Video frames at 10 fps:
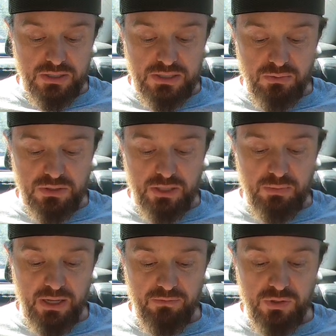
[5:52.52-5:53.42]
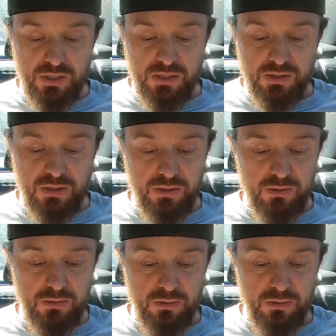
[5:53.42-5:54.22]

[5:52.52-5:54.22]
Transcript: Let's see what time they have you getting there.